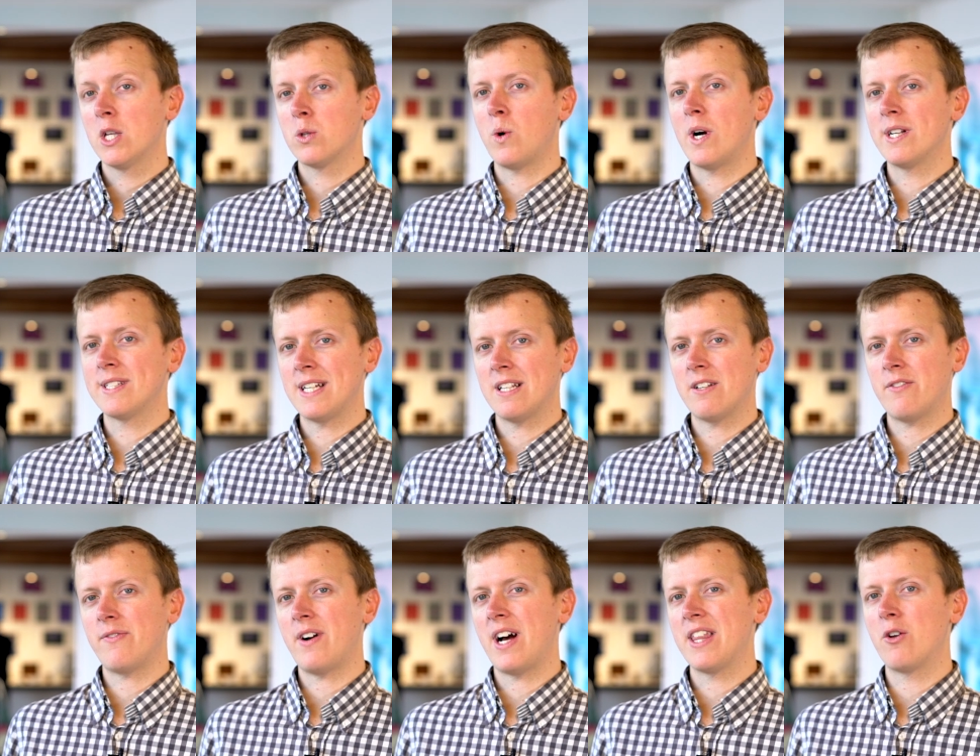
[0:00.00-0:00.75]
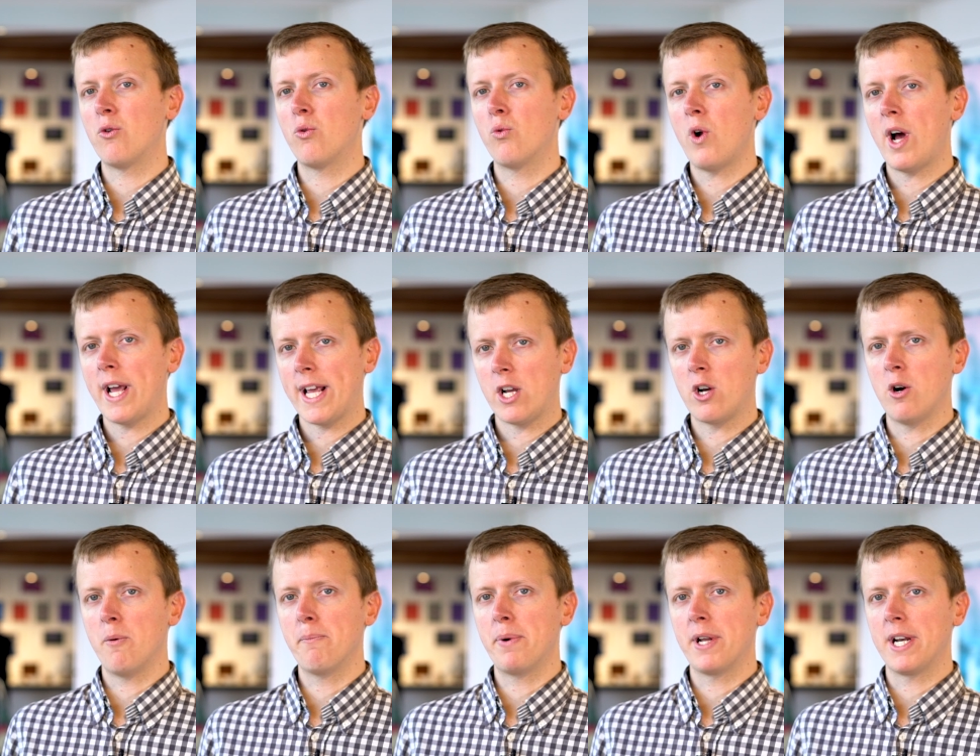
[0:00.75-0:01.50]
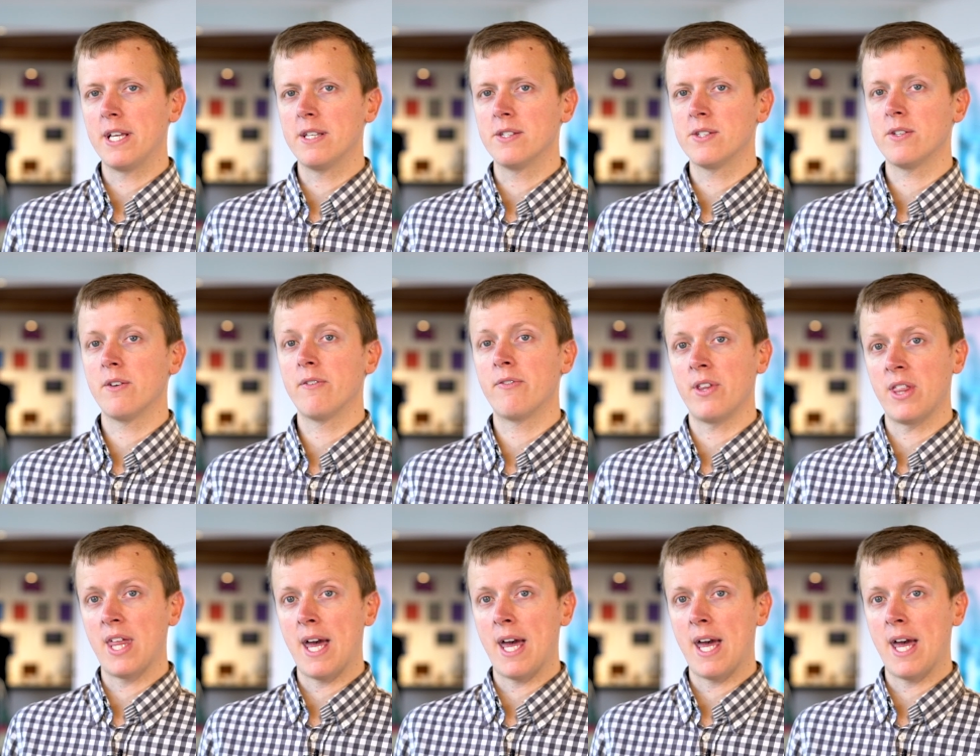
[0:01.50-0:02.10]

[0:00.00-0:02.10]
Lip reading: to identify the right companies for